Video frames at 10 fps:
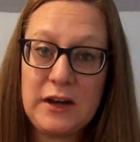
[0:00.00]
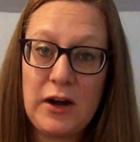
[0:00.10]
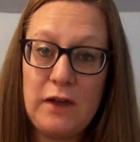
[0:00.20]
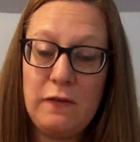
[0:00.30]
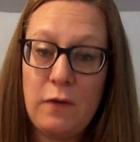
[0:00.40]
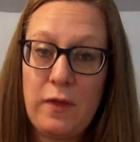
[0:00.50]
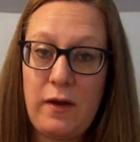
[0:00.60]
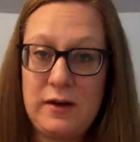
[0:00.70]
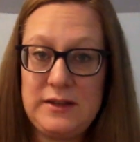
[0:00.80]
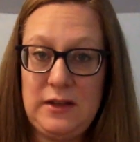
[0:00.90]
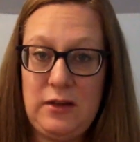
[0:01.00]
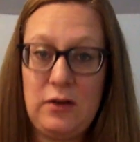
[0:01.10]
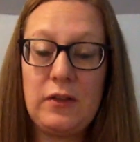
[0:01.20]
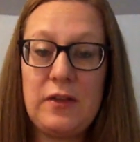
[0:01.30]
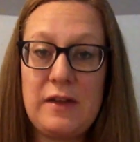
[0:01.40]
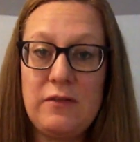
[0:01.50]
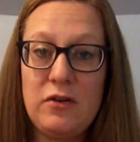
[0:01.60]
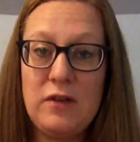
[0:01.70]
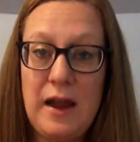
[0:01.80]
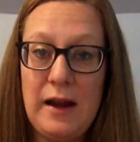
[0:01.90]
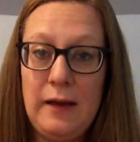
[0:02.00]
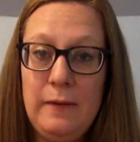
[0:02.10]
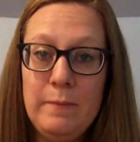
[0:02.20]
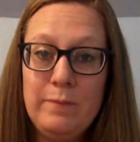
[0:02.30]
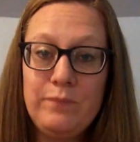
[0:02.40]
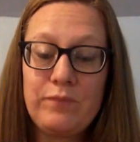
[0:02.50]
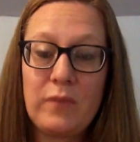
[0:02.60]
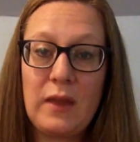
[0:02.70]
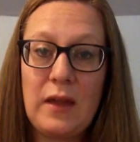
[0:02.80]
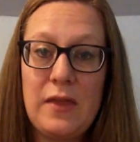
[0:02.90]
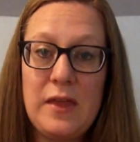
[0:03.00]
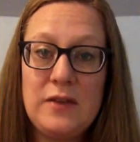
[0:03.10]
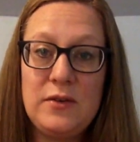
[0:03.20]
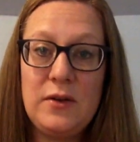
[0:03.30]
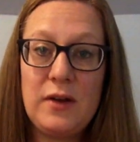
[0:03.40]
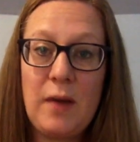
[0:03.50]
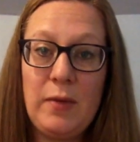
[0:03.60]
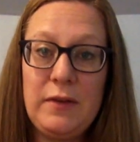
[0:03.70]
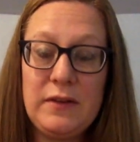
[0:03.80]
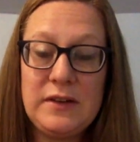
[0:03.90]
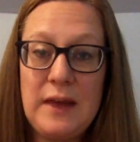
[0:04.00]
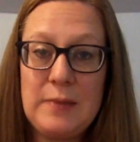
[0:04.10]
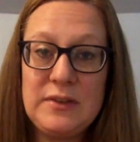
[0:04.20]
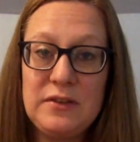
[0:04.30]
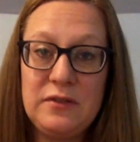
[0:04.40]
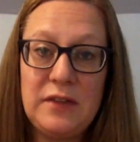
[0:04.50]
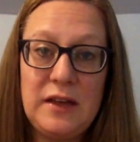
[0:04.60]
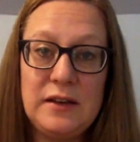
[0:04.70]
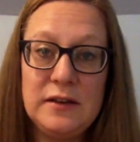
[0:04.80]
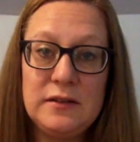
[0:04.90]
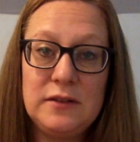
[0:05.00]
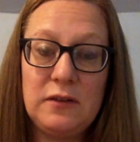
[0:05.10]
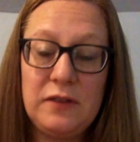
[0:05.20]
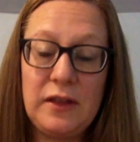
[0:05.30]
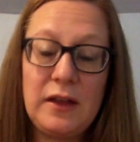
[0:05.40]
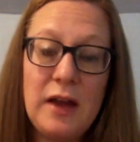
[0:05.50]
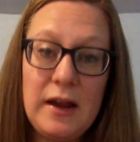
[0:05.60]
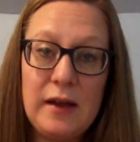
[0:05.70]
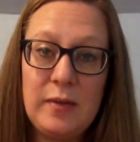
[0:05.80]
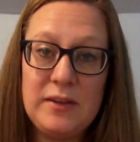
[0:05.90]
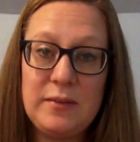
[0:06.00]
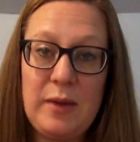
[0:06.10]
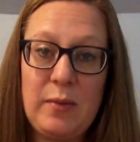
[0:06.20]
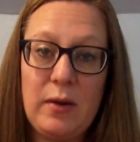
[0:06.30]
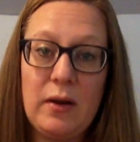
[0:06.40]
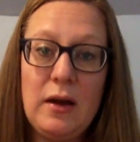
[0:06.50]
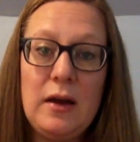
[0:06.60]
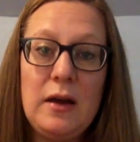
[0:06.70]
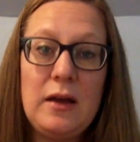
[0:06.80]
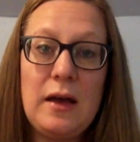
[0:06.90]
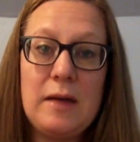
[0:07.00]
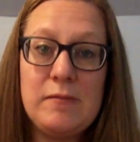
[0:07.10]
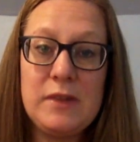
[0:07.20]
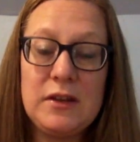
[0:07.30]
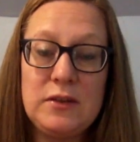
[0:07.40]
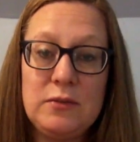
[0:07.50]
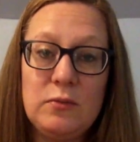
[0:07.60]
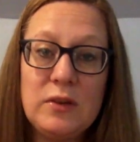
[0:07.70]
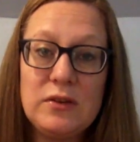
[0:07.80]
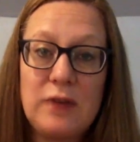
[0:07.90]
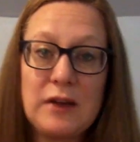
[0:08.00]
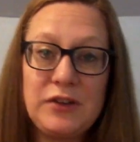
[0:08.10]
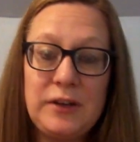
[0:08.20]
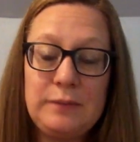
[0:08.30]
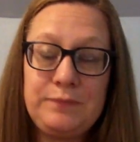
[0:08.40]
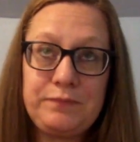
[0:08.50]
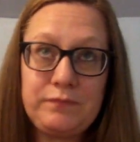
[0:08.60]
area for their cylinder that they've created, and then do it a couple different times. So if they don't feel like cutting a piece of paper, they could do one direction,